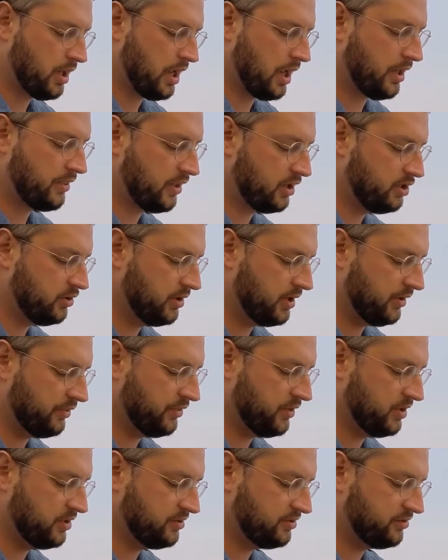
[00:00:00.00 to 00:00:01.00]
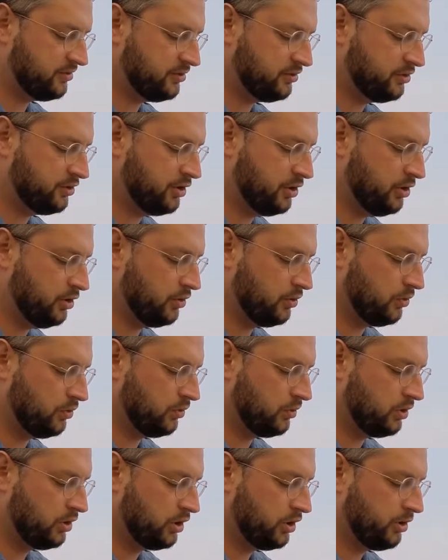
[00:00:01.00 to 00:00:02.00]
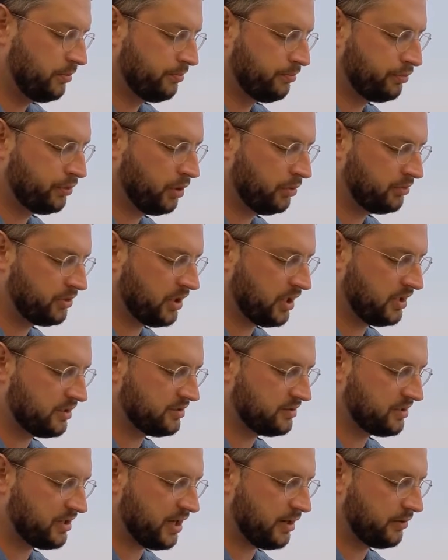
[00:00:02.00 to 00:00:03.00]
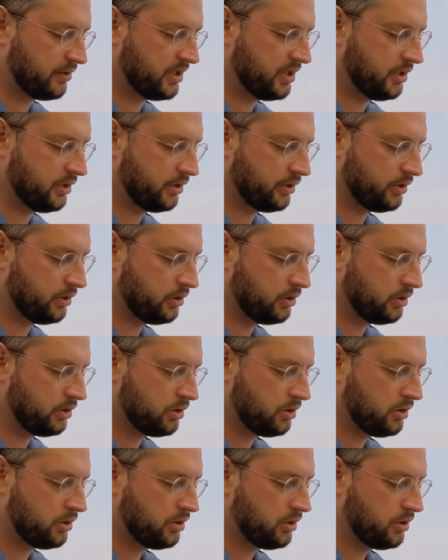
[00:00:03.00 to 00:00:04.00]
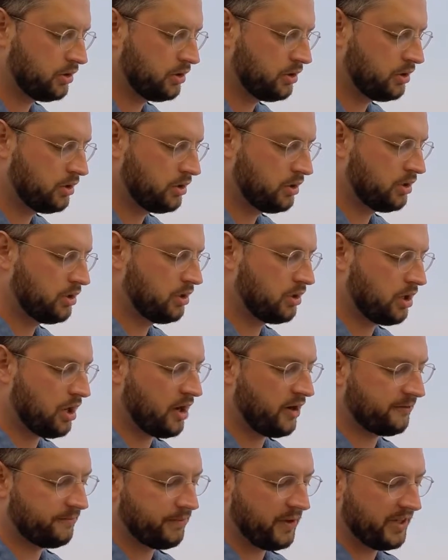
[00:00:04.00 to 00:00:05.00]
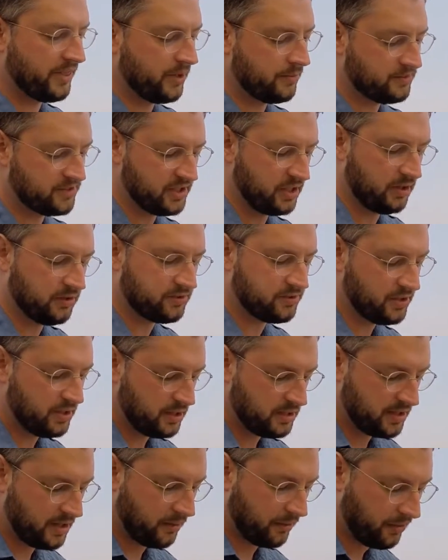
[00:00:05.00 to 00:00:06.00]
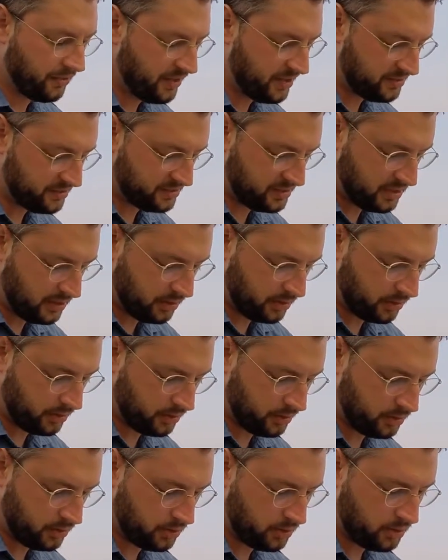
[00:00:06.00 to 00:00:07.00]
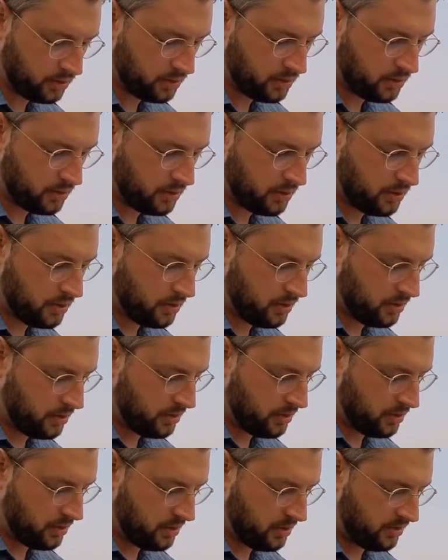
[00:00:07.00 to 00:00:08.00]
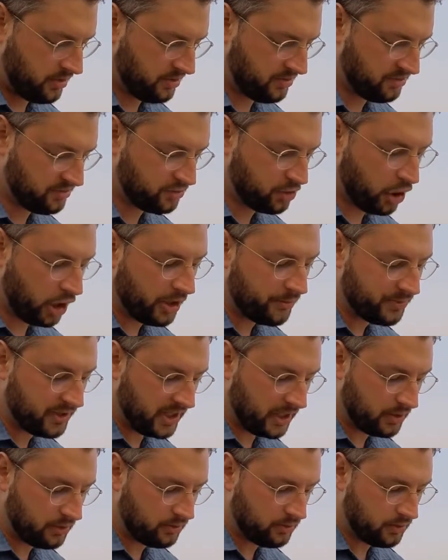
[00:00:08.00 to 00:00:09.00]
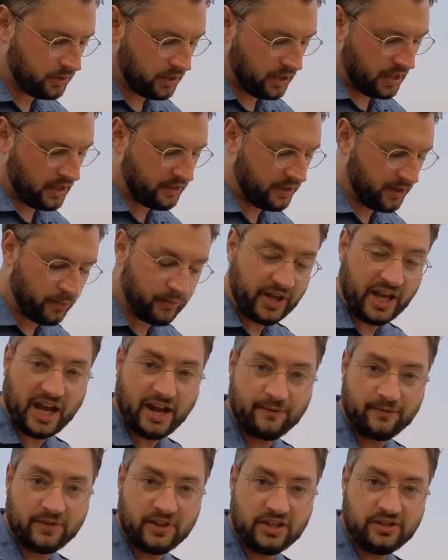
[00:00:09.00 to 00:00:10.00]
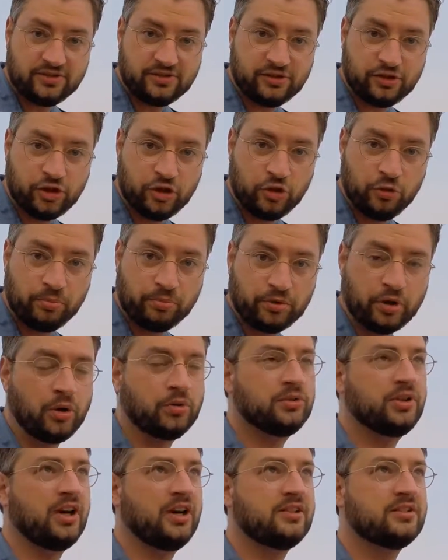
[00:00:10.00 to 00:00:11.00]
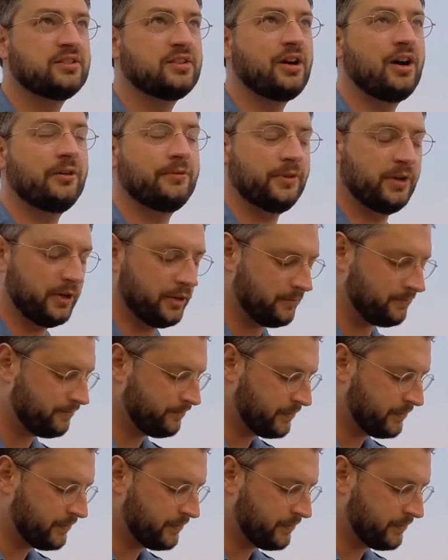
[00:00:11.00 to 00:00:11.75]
and then you get these two protons out here off by themselves. Now this here, this is carbonate, and then we have these two protons off here.